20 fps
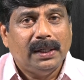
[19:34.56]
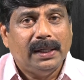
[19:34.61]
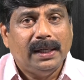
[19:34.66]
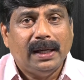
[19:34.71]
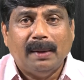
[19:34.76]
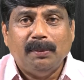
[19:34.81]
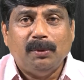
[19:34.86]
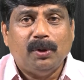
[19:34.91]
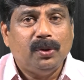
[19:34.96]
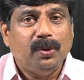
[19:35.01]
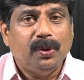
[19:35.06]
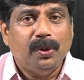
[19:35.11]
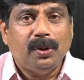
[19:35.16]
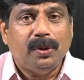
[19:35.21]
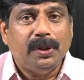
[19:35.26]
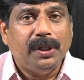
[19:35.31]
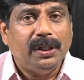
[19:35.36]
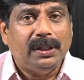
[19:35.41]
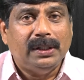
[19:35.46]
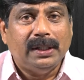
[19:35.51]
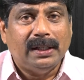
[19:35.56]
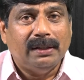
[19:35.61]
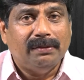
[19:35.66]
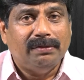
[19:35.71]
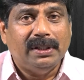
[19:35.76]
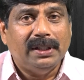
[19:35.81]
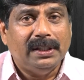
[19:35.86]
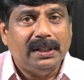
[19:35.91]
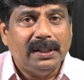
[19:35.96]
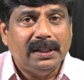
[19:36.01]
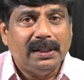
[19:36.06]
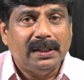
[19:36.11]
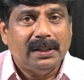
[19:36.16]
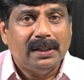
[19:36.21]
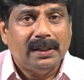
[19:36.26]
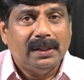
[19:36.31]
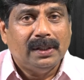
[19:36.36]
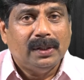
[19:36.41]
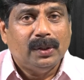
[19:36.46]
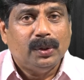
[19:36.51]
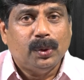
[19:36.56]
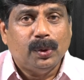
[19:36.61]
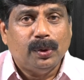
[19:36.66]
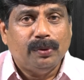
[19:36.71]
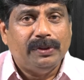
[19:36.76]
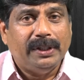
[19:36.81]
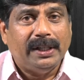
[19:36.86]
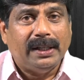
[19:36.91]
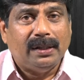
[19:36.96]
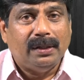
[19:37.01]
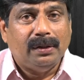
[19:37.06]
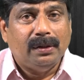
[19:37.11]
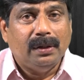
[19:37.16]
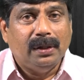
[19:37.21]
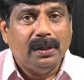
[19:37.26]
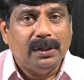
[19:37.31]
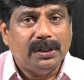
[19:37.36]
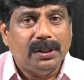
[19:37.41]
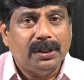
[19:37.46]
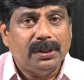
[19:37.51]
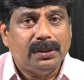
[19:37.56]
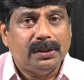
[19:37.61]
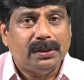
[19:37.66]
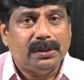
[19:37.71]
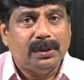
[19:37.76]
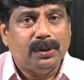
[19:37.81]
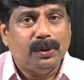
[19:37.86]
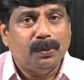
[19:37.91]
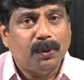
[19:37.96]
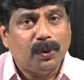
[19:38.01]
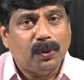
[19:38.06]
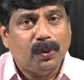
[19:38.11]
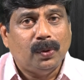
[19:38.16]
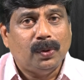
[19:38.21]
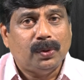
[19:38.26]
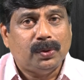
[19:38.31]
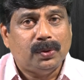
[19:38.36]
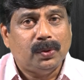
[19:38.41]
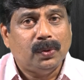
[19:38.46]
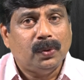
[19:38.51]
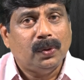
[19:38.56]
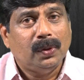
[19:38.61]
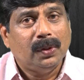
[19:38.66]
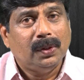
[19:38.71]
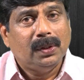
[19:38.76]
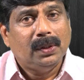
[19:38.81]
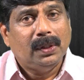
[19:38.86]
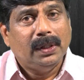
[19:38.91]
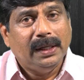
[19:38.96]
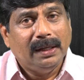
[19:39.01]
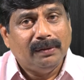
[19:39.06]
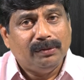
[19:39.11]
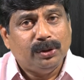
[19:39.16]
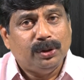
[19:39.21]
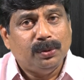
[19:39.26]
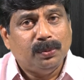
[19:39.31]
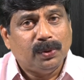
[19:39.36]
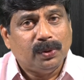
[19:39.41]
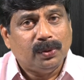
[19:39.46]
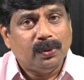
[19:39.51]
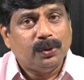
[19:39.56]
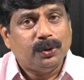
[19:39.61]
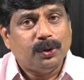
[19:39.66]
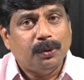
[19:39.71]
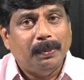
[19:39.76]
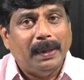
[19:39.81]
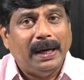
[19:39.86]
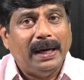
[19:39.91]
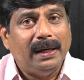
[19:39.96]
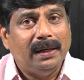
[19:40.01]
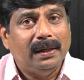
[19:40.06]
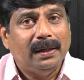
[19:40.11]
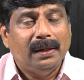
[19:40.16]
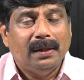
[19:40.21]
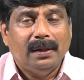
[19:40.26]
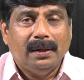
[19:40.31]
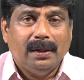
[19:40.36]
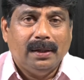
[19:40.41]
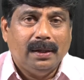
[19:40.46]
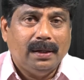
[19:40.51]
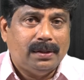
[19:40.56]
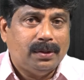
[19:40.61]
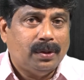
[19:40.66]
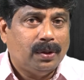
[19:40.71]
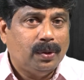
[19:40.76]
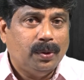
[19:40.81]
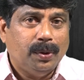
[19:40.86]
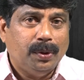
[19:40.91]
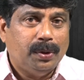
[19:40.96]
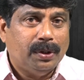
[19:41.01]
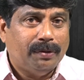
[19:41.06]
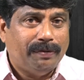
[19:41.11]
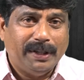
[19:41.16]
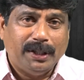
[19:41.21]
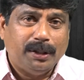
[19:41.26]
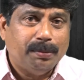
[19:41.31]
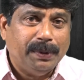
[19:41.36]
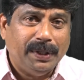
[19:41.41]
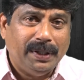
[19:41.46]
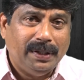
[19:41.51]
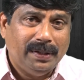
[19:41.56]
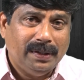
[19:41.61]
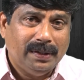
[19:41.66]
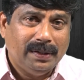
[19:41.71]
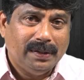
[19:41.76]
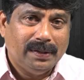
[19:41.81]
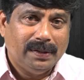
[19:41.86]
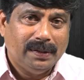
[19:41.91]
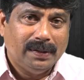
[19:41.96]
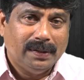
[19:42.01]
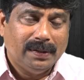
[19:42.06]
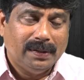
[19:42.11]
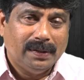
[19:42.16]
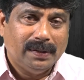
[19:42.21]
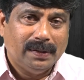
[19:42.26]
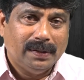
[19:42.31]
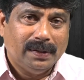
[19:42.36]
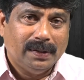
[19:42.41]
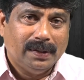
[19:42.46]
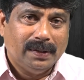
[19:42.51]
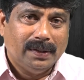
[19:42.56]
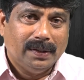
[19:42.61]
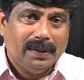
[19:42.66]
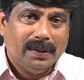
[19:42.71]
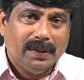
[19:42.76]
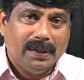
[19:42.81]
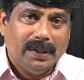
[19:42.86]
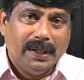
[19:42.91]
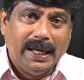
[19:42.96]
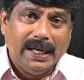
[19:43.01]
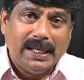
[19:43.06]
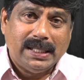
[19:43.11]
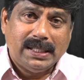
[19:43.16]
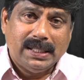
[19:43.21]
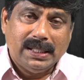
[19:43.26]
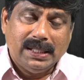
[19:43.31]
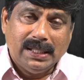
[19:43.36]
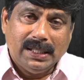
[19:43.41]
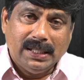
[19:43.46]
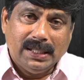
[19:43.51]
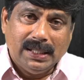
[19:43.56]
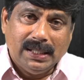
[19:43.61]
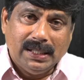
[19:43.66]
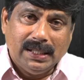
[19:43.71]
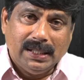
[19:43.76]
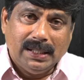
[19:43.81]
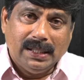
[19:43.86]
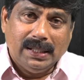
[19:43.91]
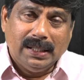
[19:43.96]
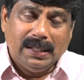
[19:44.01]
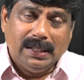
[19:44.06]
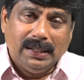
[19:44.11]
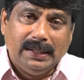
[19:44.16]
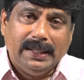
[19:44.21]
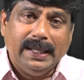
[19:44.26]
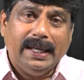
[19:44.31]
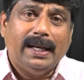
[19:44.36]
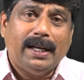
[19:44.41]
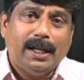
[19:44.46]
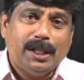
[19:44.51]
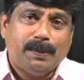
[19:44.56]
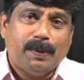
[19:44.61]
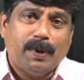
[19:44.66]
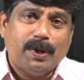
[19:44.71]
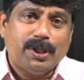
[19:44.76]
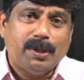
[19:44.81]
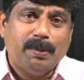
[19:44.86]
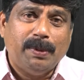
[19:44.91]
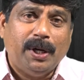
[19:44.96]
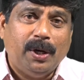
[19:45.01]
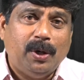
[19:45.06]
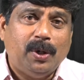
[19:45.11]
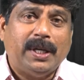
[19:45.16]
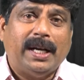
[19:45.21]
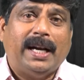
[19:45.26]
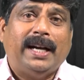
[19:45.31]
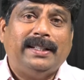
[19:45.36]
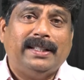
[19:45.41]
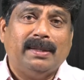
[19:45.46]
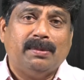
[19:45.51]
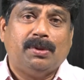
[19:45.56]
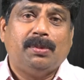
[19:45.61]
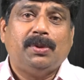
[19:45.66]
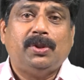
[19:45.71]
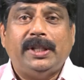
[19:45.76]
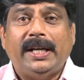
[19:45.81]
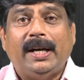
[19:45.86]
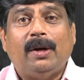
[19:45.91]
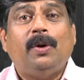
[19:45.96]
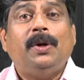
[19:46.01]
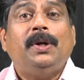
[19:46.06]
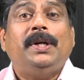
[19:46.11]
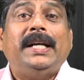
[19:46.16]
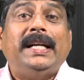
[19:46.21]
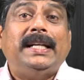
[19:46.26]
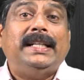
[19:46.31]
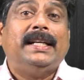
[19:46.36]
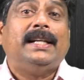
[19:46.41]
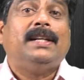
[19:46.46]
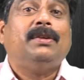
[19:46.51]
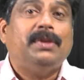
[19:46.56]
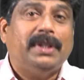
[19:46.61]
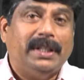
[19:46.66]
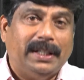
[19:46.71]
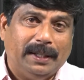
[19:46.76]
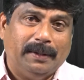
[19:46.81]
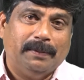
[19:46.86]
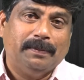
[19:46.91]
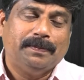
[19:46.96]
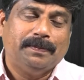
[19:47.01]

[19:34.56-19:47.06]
I'm not going to eat there every day. So if their dish is tomorrow also, day after tomorrow also bad, it's not going to affect me. It's their responsibility to correct them, so they are going to eat there every day.